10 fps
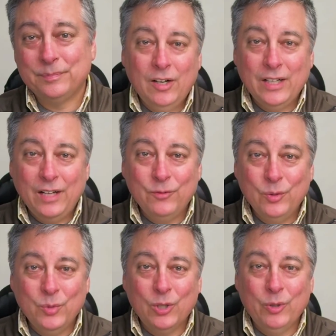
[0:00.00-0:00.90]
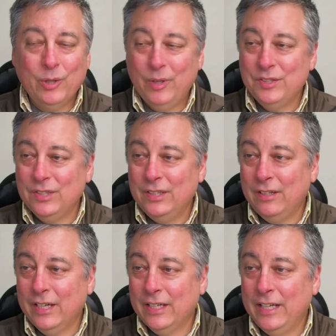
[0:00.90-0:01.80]
All right, I have one more quick question
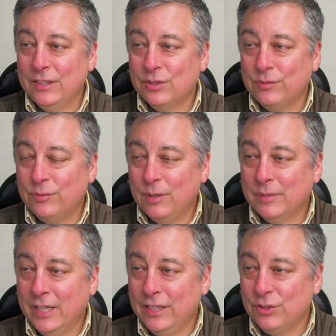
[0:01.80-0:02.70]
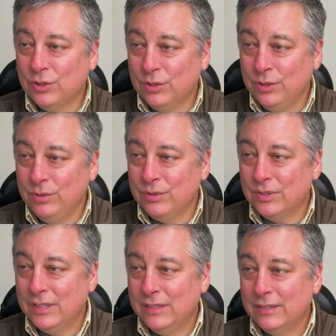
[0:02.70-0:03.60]
here I can answer from Kent
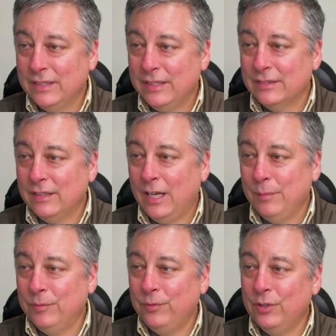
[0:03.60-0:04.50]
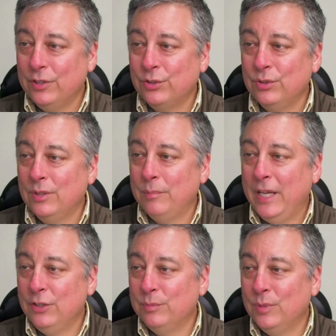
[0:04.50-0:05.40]
Jakusz, and it says, I prefer to shoot in
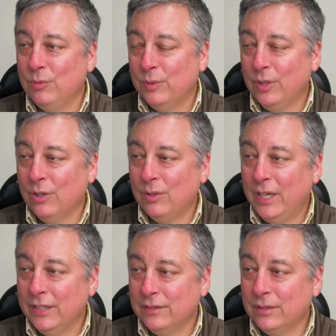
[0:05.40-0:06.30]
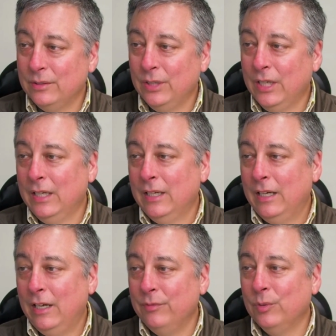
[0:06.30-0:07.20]
manual mode with auto I S O.
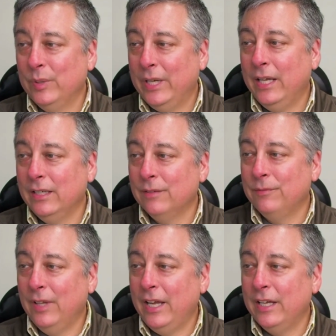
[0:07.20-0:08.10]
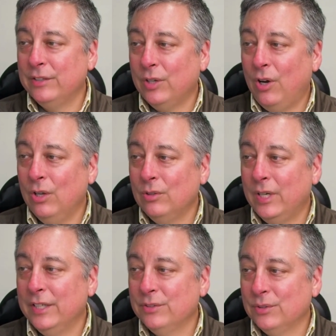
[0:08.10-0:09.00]
However, when adding a flash, auto
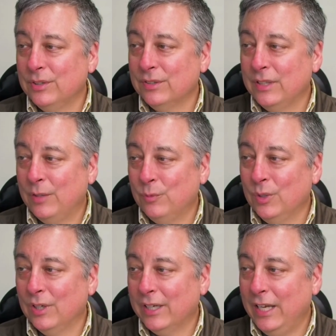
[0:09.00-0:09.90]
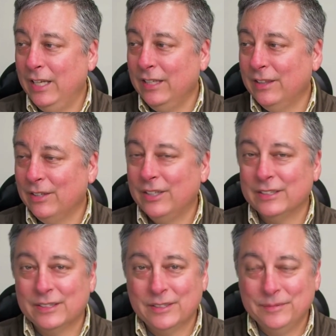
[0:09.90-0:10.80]
I S O does not work. Any
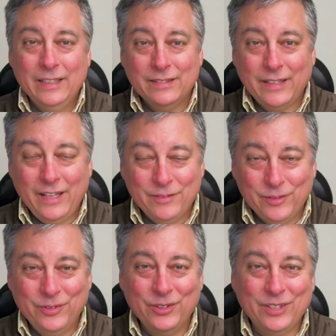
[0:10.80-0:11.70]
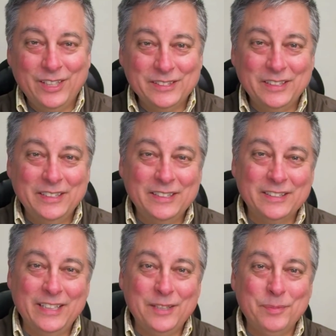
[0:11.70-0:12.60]
thoughts? Yes, I have a few thoughts on
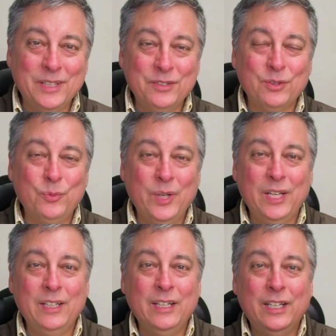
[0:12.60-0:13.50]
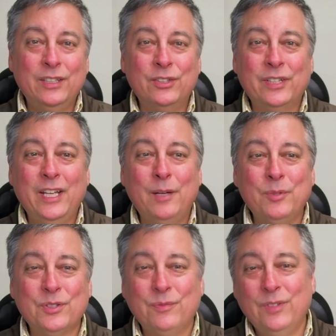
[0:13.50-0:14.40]
this, and that's because of the way your
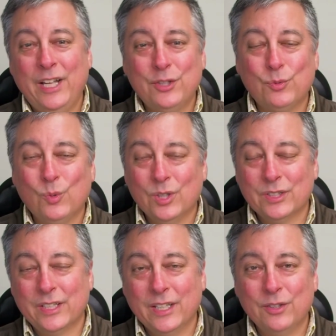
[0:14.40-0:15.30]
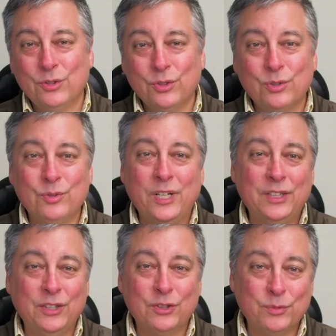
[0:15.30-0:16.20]
cameras and flash work together to
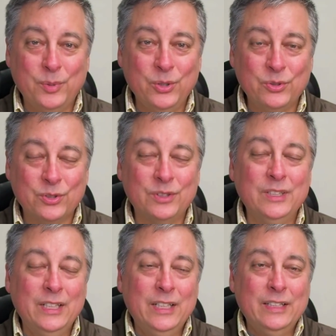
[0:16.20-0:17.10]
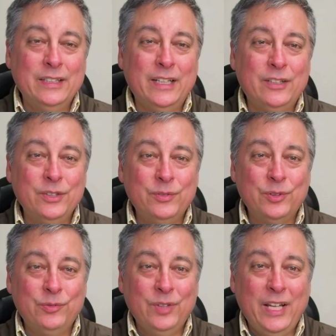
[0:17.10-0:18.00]
create the exposure. Now, if
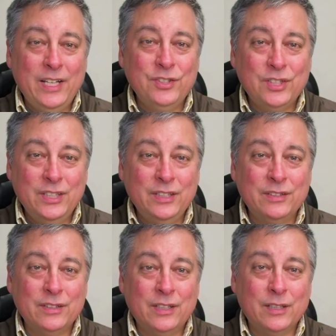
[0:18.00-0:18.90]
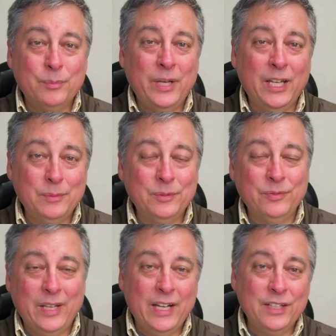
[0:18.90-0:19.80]
your flash is a compatible
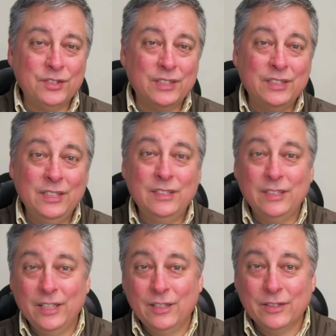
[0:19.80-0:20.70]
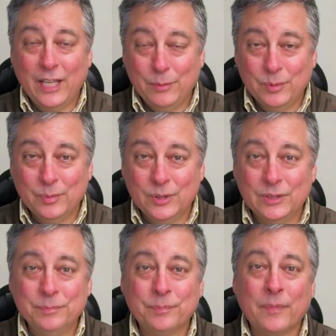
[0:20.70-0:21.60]
flash and T T L
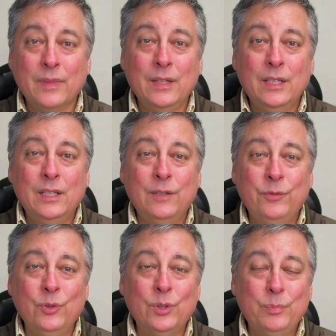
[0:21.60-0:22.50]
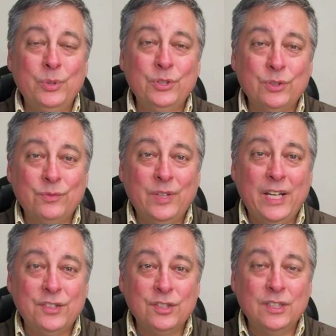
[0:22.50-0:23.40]
capable, if you were to put your
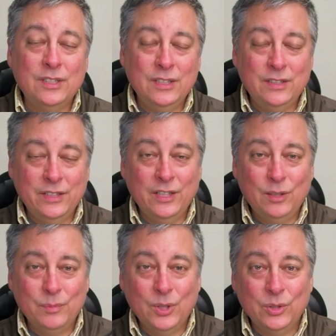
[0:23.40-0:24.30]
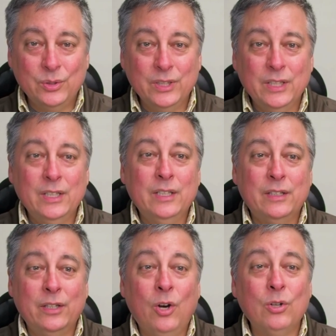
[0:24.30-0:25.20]
flash in the T T L mode,
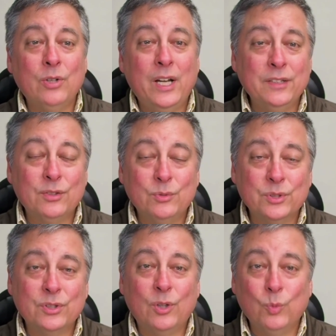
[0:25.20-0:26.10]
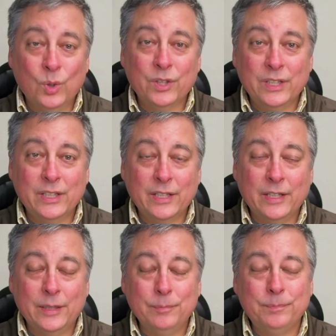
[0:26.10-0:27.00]
the auto I S O will start working
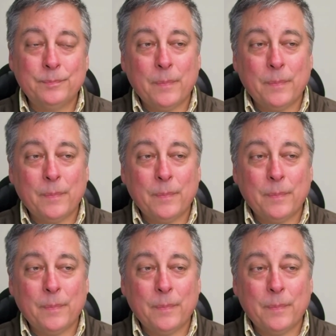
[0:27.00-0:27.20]
again.